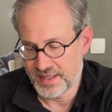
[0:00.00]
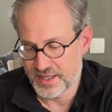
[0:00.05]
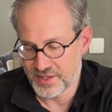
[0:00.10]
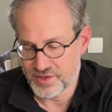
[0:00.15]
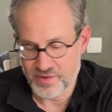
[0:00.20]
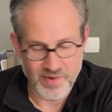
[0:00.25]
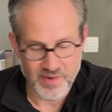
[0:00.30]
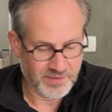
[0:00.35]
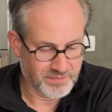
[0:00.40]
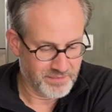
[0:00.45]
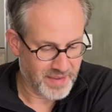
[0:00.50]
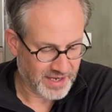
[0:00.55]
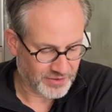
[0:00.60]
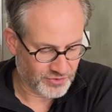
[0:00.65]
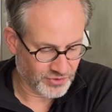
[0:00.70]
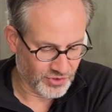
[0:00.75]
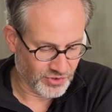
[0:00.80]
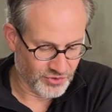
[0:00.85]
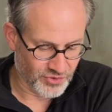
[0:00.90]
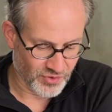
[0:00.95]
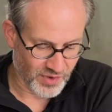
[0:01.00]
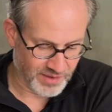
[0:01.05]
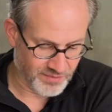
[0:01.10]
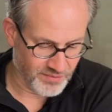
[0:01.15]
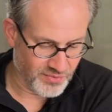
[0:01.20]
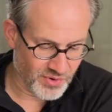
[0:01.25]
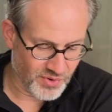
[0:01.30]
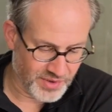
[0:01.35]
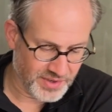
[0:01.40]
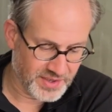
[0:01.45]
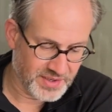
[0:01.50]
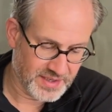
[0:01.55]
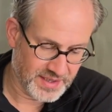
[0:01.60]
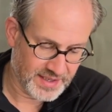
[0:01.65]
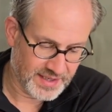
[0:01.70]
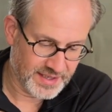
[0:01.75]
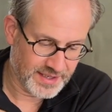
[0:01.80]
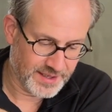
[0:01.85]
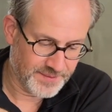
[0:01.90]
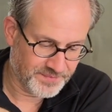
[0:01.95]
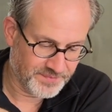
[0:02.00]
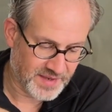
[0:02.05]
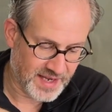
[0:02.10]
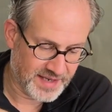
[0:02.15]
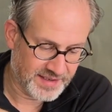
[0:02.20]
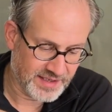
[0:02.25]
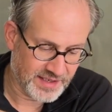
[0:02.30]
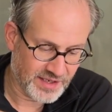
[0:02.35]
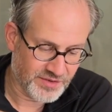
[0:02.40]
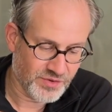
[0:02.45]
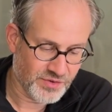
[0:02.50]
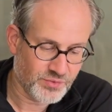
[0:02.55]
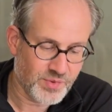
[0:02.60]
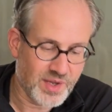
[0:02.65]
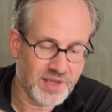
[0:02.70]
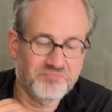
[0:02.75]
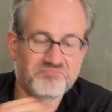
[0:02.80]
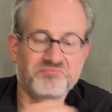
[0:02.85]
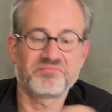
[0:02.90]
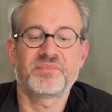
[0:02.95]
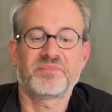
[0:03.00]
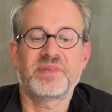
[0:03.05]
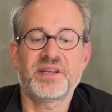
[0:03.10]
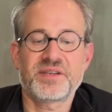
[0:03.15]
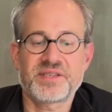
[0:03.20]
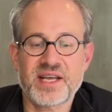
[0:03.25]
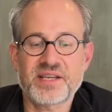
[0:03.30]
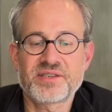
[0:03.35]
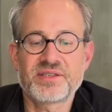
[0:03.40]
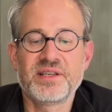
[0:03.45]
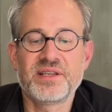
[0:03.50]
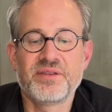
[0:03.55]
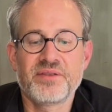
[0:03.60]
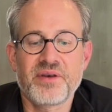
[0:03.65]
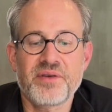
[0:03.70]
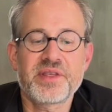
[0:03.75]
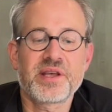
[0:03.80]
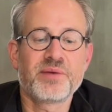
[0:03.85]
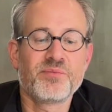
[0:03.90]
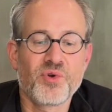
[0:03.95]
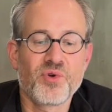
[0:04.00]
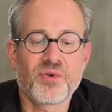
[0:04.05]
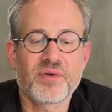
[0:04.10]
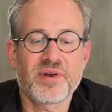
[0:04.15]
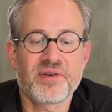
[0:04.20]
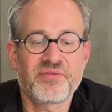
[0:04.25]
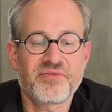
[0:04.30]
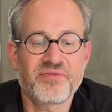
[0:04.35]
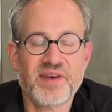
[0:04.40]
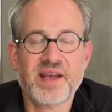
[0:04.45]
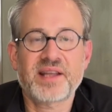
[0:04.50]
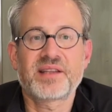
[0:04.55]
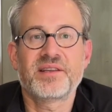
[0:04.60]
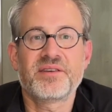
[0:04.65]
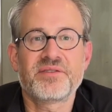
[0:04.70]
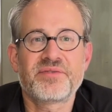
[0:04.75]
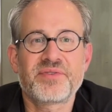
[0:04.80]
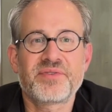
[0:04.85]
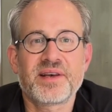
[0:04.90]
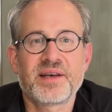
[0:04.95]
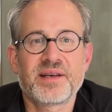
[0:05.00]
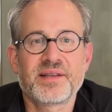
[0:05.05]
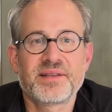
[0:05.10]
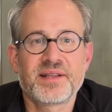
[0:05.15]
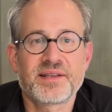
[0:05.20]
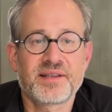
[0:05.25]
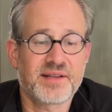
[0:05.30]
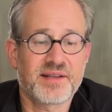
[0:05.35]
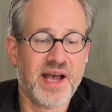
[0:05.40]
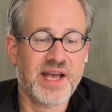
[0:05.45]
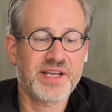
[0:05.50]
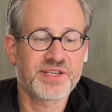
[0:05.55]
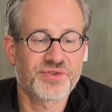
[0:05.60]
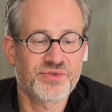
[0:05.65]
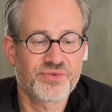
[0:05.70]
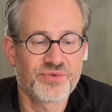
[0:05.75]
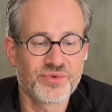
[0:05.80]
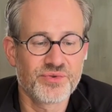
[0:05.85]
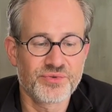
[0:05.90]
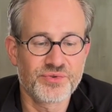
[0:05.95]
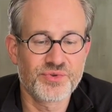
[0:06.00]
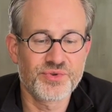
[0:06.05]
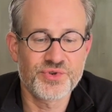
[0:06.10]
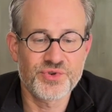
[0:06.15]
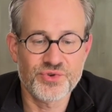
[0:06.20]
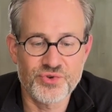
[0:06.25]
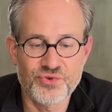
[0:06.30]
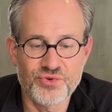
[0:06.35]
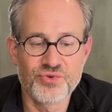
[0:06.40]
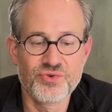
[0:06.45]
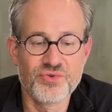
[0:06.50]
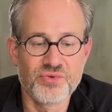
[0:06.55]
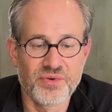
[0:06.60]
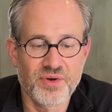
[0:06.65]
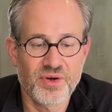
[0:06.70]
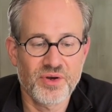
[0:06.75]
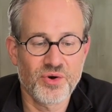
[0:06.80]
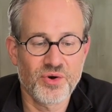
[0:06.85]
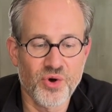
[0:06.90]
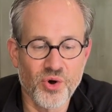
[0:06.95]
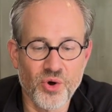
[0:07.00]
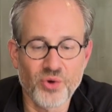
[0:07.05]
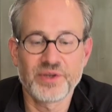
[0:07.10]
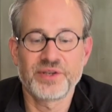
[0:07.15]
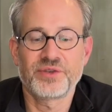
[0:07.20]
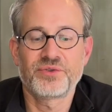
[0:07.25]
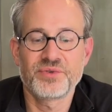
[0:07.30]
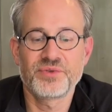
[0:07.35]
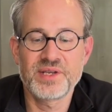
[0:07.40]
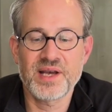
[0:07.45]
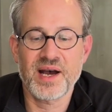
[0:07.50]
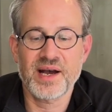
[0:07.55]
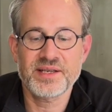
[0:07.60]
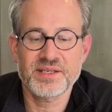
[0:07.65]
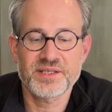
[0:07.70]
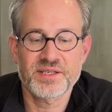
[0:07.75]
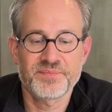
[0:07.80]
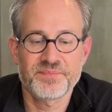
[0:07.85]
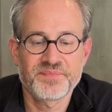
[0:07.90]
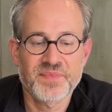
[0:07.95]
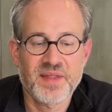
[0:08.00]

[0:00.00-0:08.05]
So I went back to the drawing board, and then I thought, well, there's actually nothing more effective than an ice screw to screw a hole into the ice.